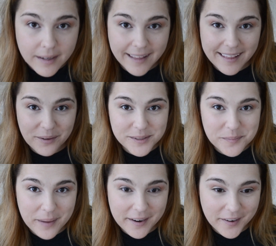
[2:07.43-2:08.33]
Okay, that was
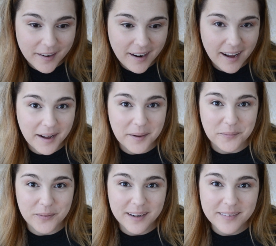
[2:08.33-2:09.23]
better.
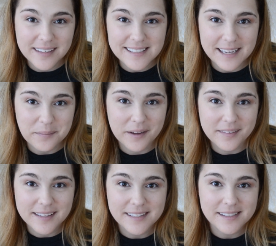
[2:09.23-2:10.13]
What I'm gonna say about
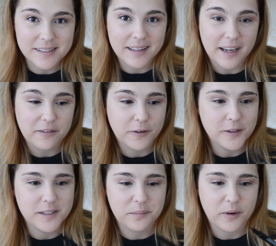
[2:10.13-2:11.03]
this, like
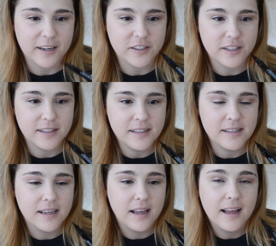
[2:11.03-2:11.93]
first impressions,
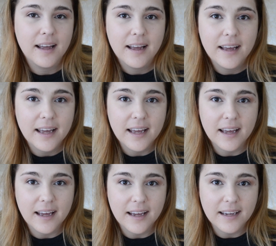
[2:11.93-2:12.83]

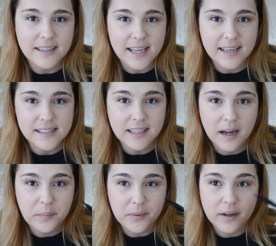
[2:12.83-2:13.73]
it takes a
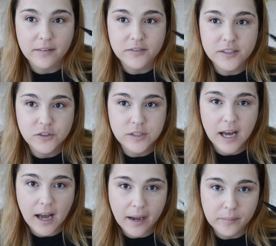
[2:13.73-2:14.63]
couple of
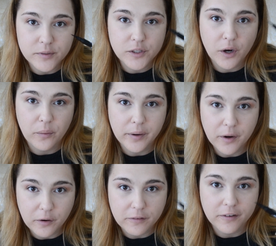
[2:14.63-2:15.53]
times going
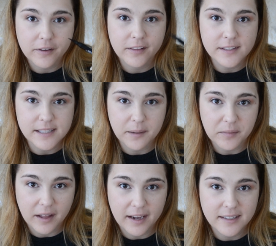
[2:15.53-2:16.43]
over the same
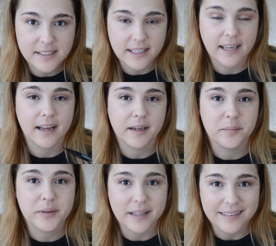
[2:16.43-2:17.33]
line to get a
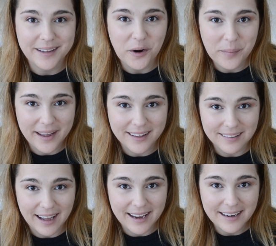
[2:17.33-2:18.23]
completely opaque
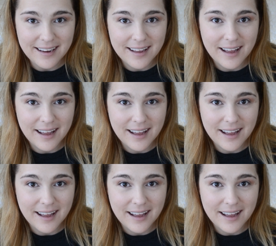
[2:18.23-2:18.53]
line.